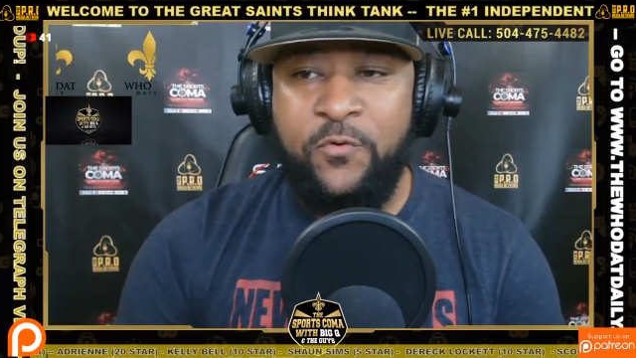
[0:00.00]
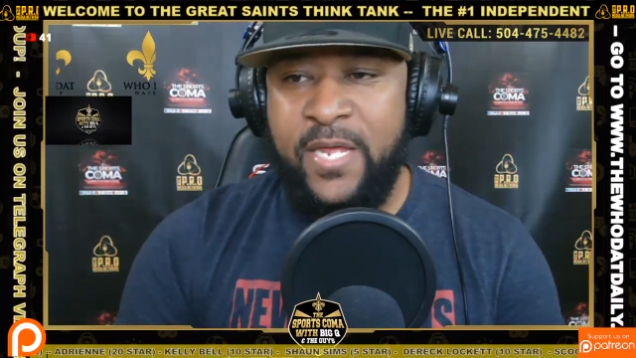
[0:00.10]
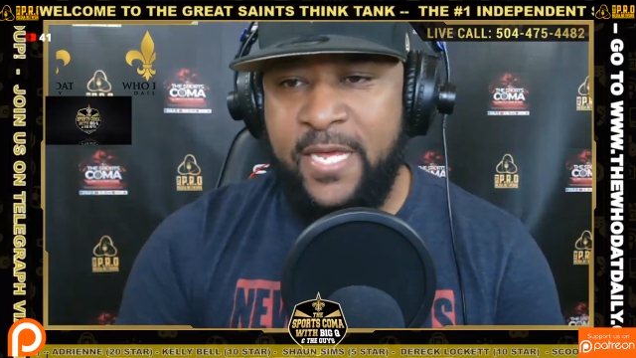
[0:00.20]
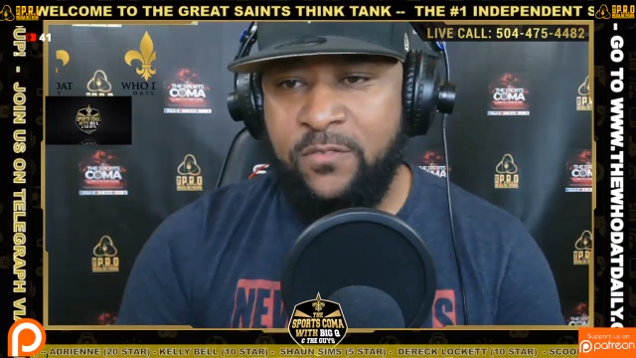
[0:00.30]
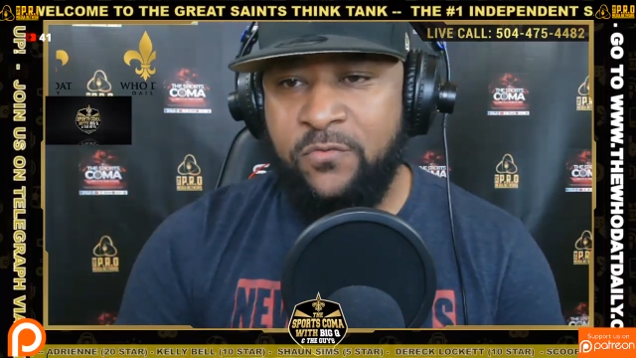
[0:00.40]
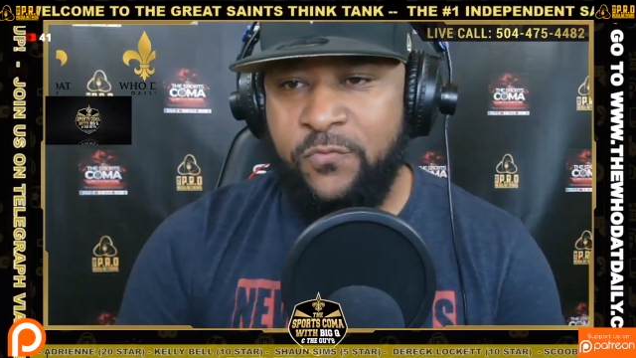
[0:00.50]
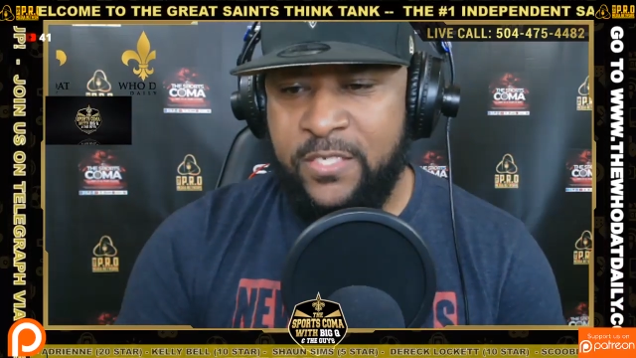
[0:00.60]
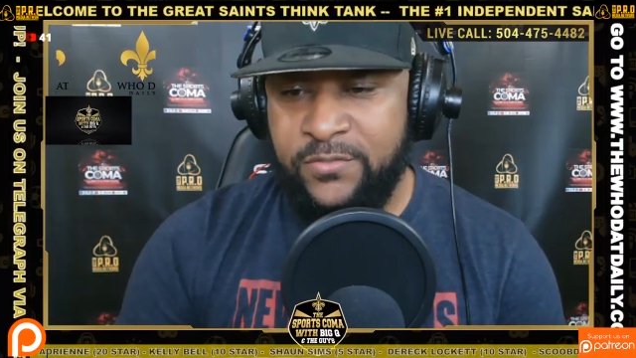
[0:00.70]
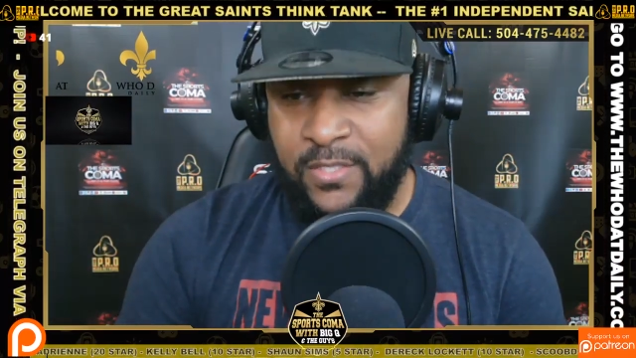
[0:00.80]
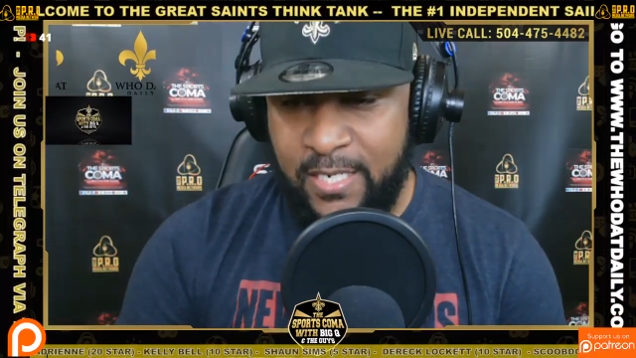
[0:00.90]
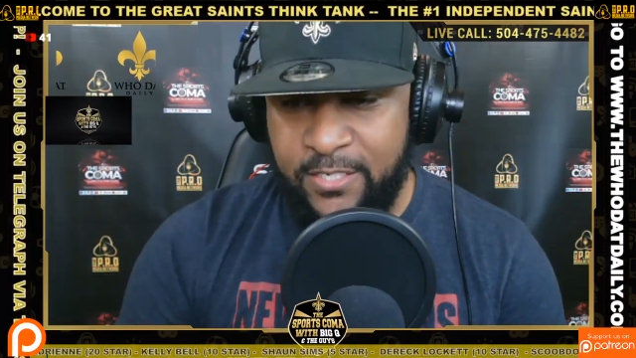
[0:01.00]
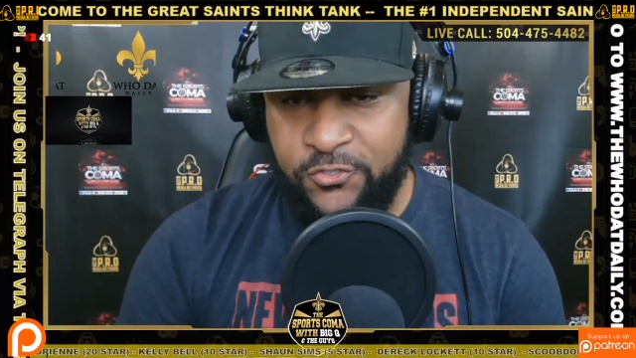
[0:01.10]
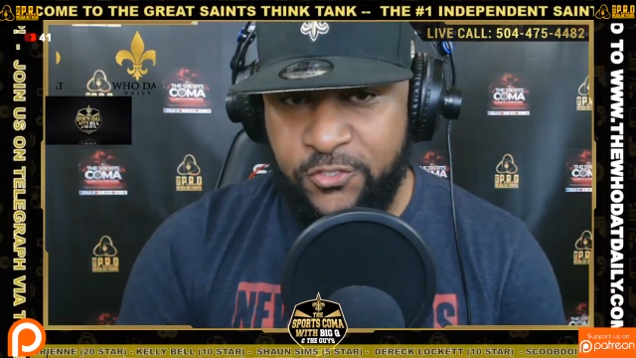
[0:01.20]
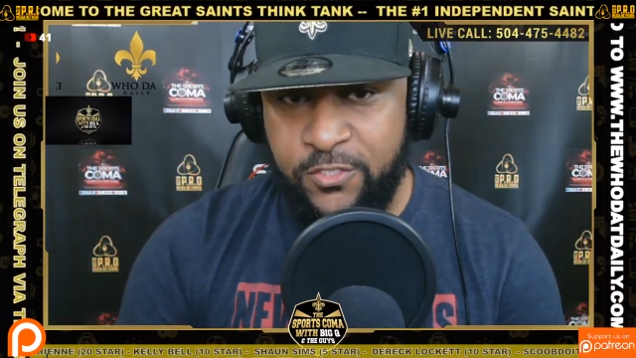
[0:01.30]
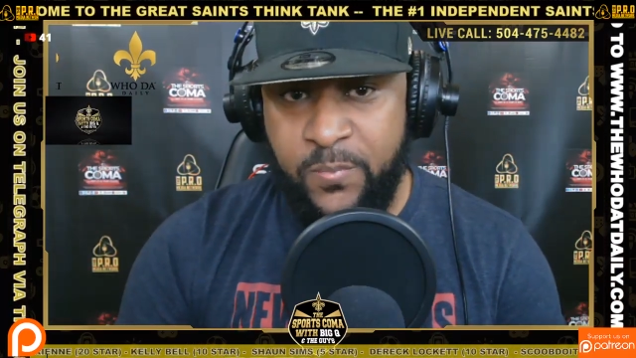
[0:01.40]
on the active roster
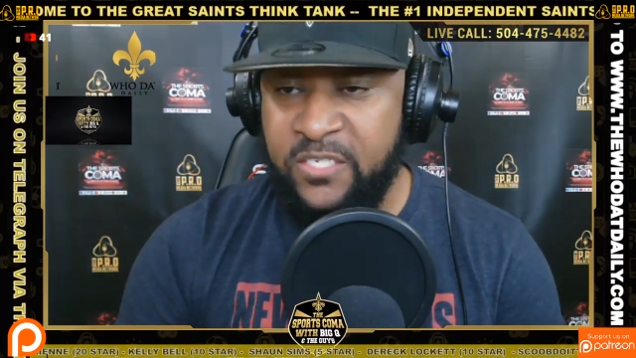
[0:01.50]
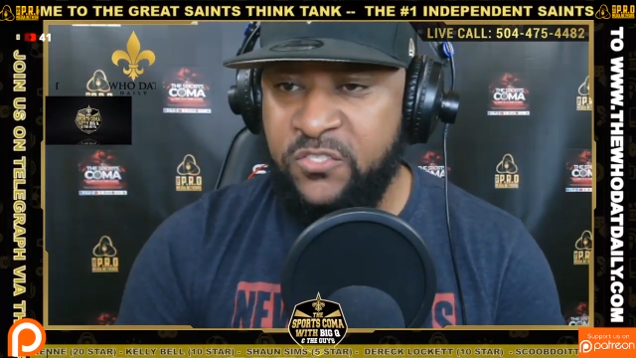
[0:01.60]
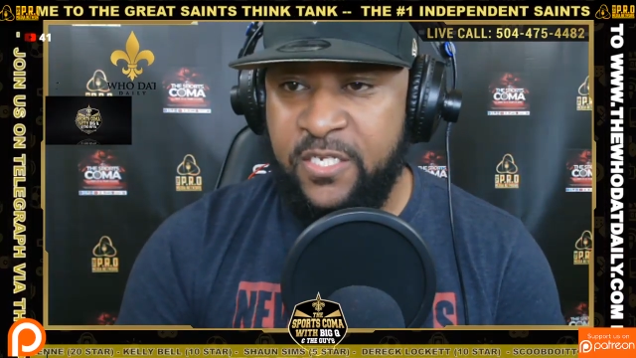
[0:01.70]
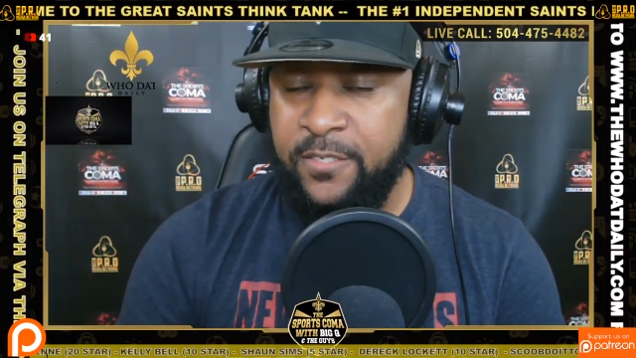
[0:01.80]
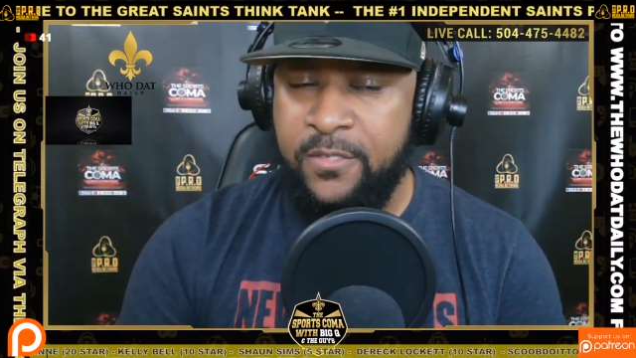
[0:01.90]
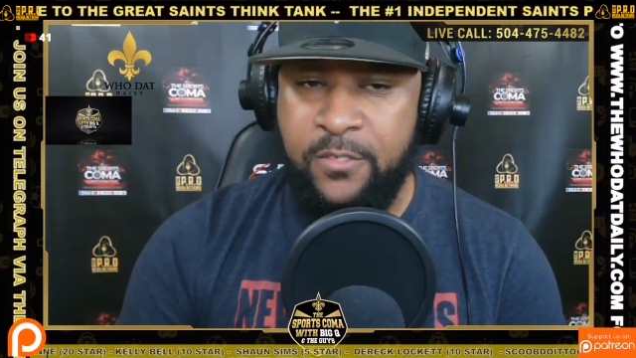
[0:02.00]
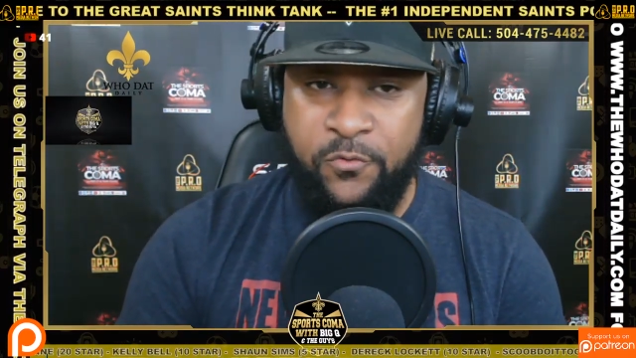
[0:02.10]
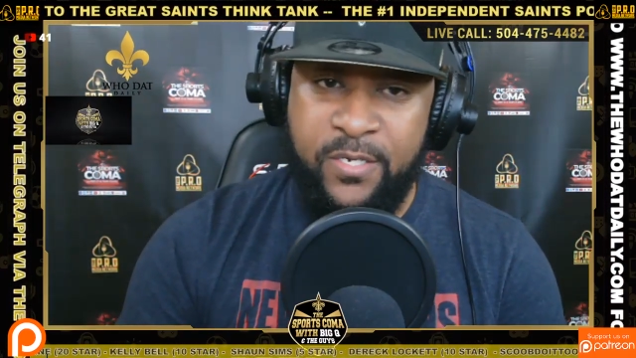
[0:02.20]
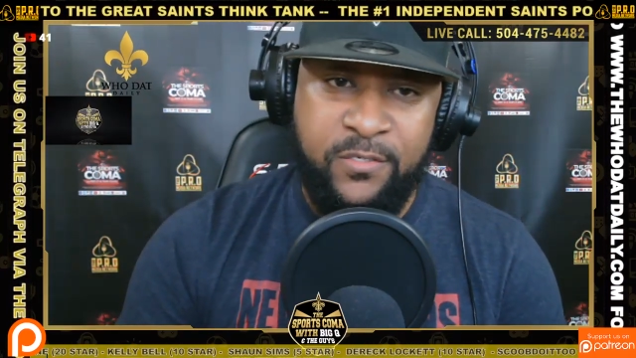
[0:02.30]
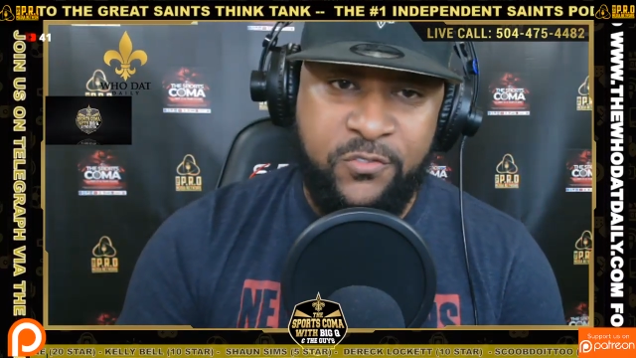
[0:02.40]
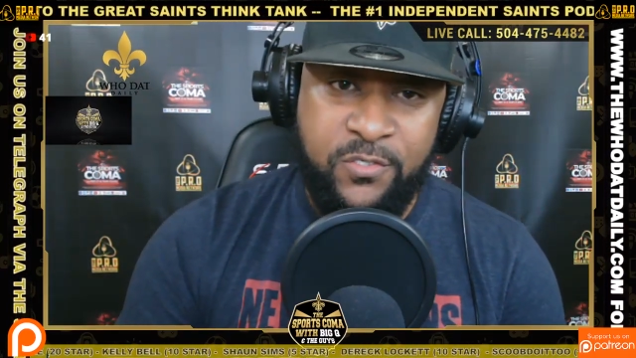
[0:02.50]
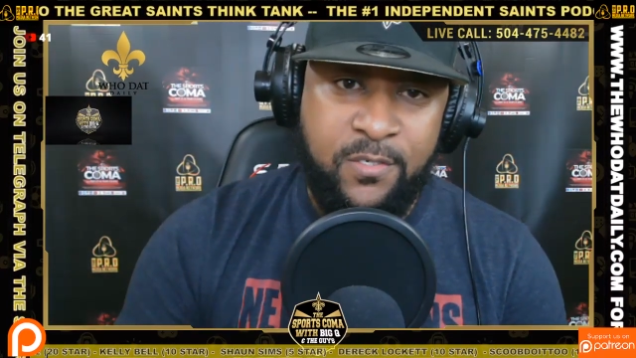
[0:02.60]
last year, especially Ethan Greenidge.